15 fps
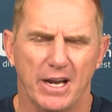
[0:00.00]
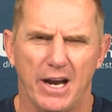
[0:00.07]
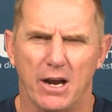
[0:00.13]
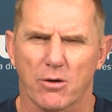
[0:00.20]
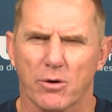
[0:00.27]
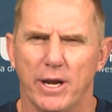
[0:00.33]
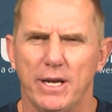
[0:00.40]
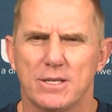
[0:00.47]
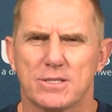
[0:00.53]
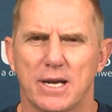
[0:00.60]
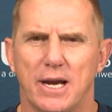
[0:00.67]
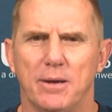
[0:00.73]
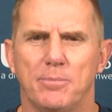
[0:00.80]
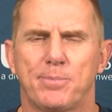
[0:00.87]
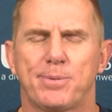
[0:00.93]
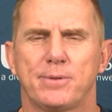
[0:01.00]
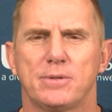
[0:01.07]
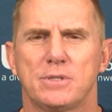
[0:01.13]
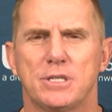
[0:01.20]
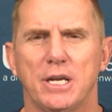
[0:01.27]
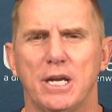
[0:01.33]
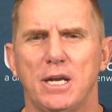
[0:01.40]
air raid type
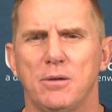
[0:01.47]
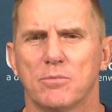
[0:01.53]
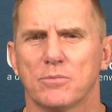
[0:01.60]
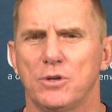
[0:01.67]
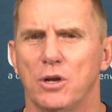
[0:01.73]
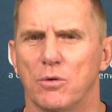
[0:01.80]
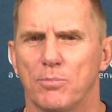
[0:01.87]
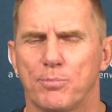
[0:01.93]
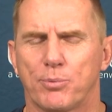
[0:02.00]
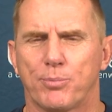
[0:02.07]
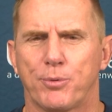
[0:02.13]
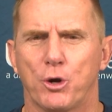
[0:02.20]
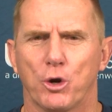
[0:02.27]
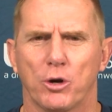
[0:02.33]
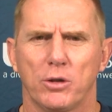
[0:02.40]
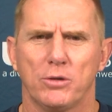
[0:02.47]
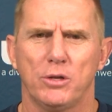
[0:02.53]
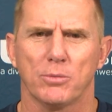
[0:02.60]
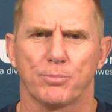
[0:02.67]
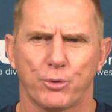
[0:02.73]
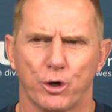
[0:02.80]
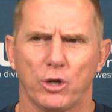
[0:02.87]
team, you know,
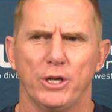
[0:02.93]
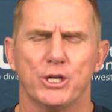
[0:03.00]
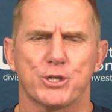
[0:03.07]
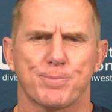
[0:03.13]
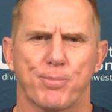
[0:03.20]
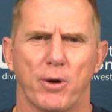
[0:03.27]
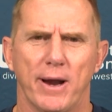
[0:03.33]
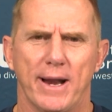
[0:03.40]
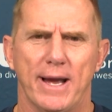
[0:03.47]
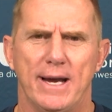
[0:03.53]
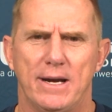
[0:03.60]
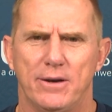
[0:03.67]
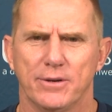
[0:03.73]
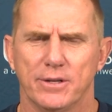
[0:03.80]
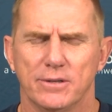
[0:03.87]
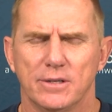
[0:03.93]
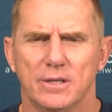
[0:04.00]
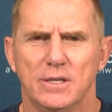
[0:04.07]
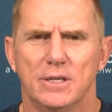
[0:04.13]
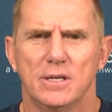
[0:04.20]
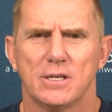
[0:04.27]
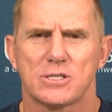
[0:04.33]
purely spread out and
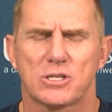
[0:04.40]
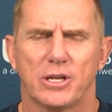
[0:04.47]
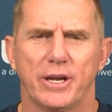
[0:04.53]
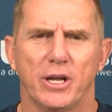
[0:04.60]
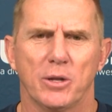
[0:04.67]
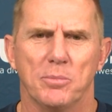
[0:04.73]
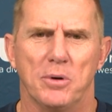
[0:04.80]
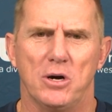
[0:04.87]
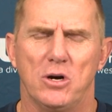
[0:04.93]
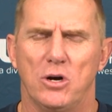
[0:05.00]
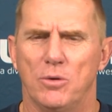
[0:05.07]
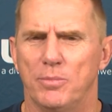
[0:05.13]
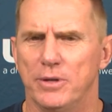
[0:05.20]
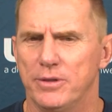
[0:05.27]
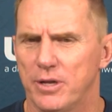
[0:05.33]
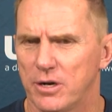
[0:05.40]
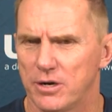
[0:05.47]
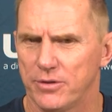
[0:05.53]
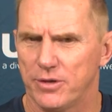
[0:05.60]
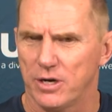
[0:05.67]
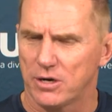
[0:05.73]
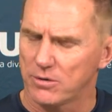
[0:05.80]
slinging the ball, but
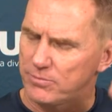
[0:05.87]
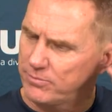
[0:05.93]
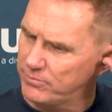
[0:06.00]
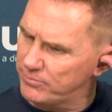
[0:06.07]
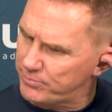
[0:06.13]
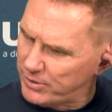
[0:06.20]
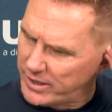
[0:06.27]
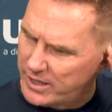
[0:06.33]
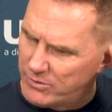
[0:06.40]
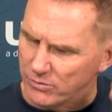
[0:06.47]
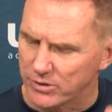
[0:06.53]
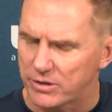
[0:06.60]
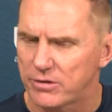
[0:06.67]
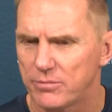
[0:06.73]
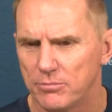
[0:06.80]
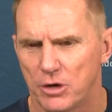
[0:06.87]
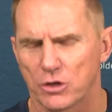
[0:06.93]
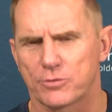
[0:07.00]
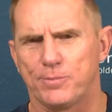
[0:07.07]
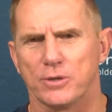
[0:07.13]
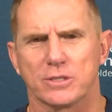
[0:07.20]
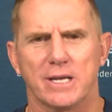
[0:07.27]
they're playing with
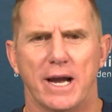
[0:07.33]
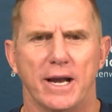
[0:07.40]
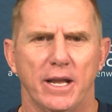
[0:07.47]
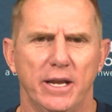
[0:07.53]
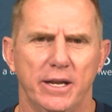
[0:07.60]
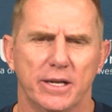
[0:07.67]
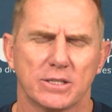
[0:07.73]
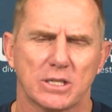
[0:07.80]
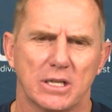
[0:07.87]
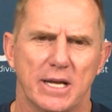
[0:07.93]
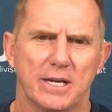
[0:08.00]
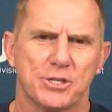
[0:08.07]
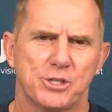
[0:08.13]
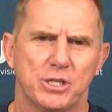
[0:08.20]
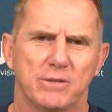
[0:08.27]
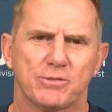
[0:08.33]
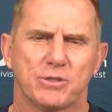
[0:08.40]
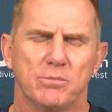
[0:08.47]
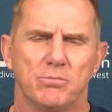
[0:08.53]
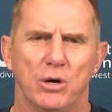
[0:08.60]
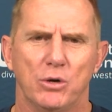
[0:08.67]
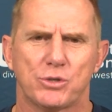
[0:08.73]
multiple tight ends, a lot of
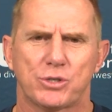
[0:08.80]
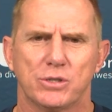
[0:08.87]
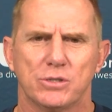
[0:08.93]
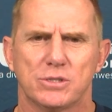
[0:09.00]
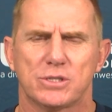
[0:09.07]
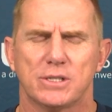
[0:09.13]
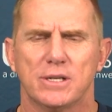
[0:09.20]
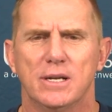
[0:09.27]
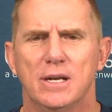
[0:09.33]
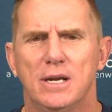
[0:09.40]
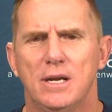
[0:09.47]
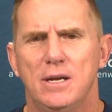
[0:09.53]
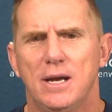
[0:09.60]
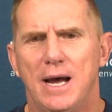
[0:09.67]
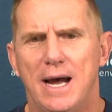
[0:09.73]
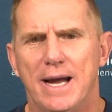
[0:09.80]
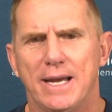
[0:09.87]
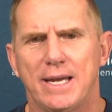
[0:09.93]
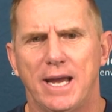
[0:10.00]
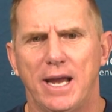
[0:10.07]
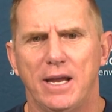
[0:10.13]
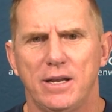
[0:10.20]
shifts and motions and
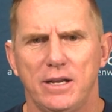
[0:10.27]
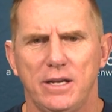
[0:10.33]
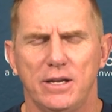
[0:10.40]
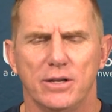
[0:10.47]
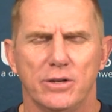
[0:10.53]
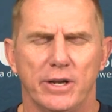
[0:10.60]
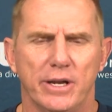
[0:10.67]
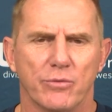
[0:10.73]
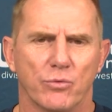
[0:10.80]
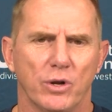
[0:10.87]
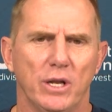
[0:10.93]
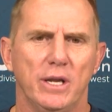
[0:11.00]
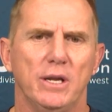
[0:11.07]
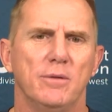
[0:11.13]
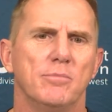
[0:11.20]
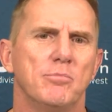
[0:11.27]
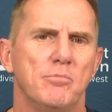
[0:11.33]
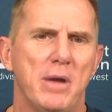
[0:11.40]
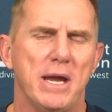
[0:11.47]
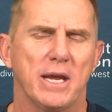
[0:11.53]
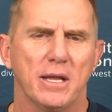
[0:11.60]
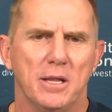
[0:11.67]
eye candy and really
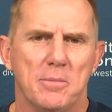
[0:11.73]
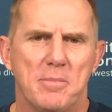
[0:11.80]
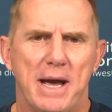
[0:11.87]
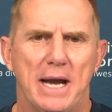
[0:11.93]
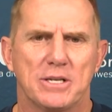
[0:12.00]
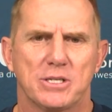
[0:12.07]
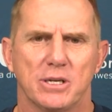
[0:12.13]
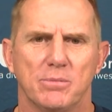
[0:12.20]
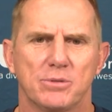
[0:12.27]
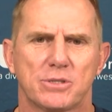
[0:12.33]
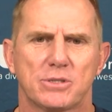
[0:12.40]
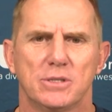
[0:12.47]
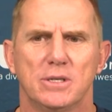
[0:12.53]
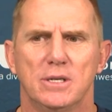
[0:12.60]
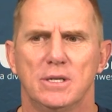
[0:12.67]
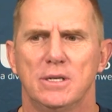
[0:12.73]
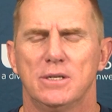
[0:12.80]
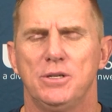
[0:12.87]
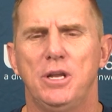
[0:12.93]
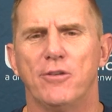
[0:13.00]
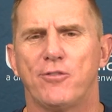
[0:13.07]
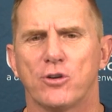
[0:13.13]
making the matchups
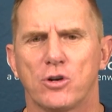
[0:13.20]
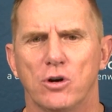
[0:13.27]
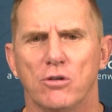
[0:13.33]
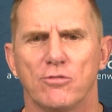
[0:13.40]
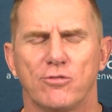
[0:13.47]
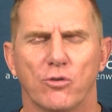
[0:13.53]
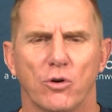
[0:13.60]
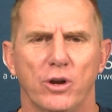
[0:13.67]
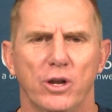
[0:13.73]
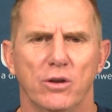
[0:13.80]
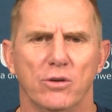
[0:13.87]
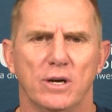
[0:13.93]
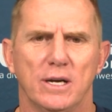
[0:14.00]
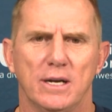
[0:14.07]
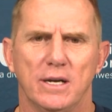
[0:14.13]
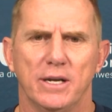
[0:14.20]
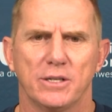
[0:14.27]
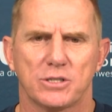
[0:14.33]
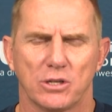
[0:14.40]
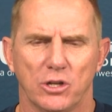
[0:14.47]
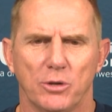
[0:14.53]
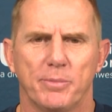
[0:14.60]
difficult for you.
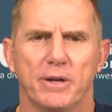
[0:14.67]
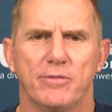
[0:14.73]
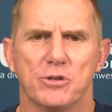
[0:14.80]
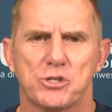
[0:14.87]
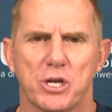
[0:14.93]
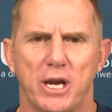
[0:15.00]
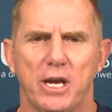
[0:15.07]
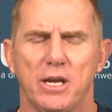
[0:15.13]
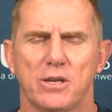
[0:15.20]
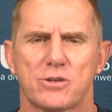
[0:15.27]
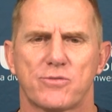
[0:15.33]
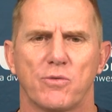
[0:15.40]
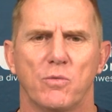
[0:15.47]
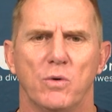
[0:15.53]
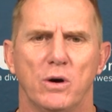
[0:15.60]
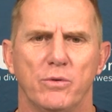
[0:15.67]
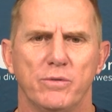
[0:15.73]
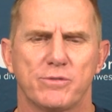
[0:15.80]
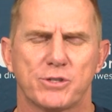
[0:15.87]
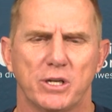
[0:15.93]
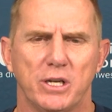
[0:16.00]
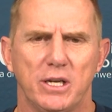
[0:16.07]
It's a little bit of a change from what
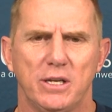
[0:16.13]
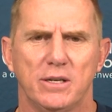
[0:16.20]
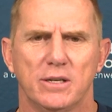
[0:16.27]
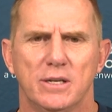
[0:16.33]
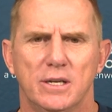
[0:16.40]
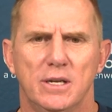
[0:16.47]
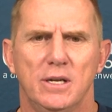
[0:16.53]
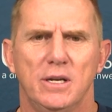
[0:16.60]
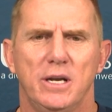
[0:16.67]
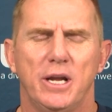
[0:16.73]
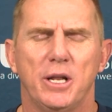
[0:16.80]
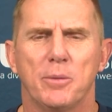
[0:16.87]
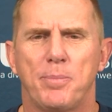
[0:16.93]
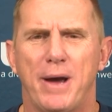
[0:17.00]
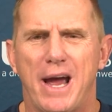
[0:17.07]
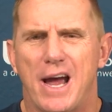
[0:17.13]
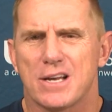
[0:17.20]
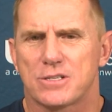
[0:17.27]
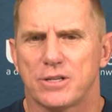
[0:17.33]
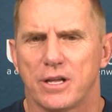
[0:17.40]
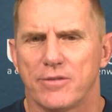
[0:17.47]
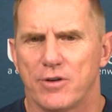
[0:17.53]
we've seen in the
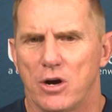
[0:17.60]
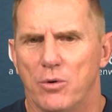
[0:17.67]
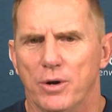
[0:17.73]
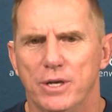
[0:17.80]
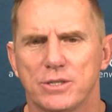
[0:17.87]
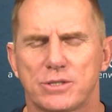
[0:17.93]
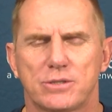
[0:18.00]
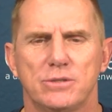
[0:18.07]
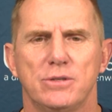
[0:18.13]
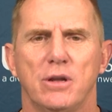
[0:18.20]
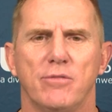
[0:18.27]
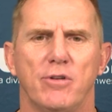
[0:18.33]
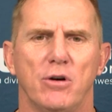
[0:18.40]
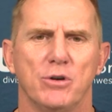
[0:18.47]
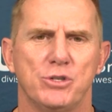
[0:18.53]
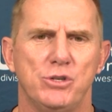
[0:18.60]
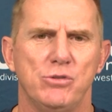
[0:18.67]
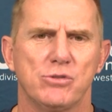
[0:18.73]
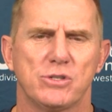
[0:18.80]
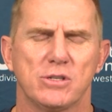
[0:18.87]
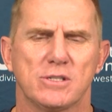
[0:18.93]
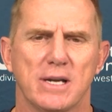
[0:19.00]
past, and they've always
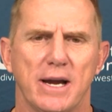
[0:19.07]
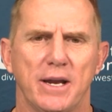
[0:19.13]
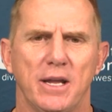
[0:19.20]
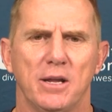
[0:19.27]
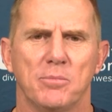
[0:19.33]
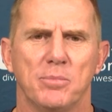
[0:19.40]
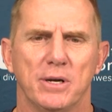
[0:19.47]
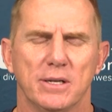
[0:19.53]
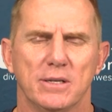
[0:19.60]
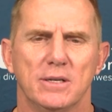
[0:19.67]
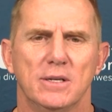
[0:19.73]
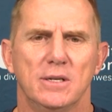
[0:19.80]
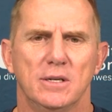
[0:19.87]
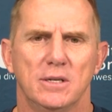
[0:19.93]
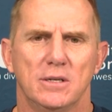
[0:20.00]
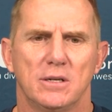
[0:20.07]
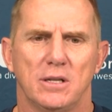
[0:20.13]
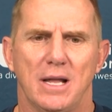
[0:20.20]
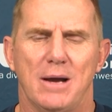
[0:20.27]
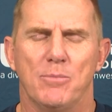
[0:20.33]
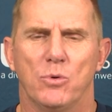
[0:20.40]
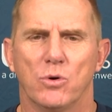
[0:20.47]
used the tight end, but a
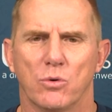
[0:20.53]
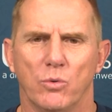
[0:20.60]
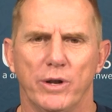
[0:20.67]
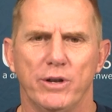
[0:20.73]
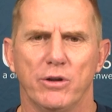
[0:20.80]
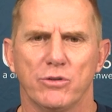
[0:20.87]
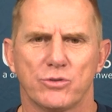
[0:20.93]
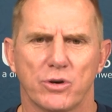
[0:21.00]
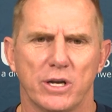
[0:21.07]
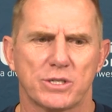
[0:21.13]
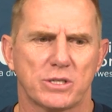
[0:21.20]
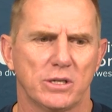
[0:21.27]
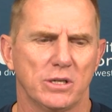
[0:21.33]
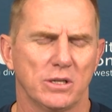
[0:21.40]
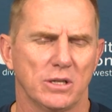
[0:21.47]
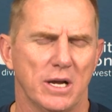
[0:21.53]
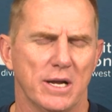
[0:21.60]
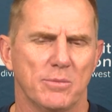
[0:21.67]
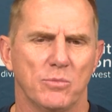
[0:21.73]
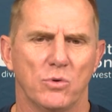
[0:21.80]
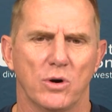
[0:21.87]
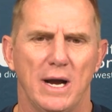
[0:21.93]
lot more window dressing, a
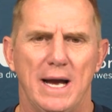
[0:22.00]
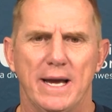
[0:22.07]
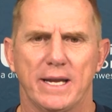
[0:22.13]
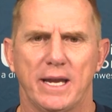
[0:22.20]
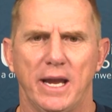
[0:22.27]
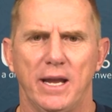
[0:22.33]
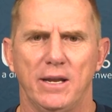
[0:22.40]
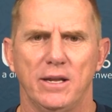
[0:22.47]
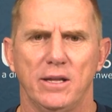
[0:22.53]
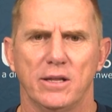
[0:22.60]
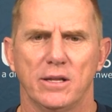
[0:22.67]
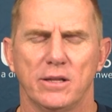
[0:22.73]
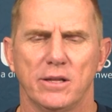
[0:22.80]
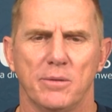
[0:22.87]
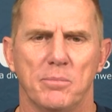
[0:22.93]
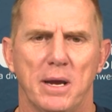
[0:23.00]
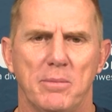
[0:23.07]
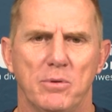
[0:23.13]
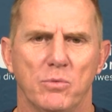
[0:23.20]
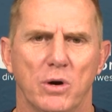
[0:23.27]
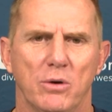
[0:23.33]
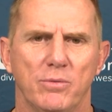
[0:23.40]
lot of more eye candy than
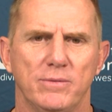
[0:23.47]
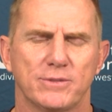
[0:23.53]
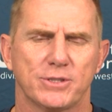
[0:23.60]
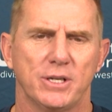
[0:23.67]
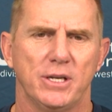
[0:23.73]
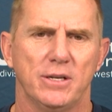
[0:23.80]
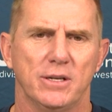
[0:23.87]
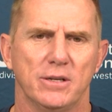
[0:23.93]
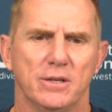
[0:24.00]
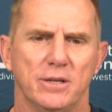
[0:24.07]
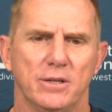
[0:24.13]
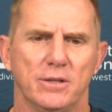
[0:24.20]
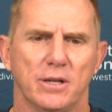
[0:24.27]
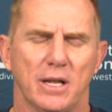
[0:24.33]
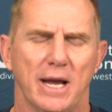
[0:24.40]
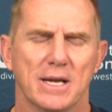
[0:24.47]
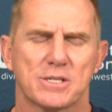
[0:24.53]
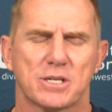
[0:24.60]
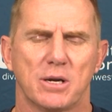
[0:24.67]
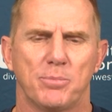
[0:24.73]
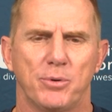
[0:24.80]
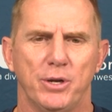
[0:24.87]
maybe what we've seen in the
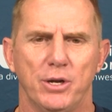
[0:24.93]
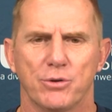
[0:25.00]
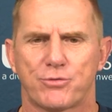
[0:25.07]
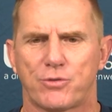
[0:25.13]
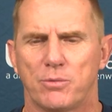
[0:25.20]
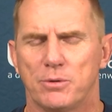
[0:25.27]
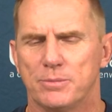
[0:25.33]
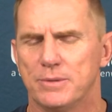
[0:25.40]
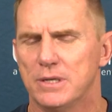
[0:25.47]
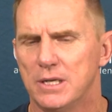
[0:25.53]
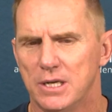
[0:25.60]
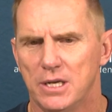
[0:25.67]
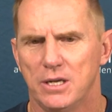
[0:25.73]
last couple of years from them.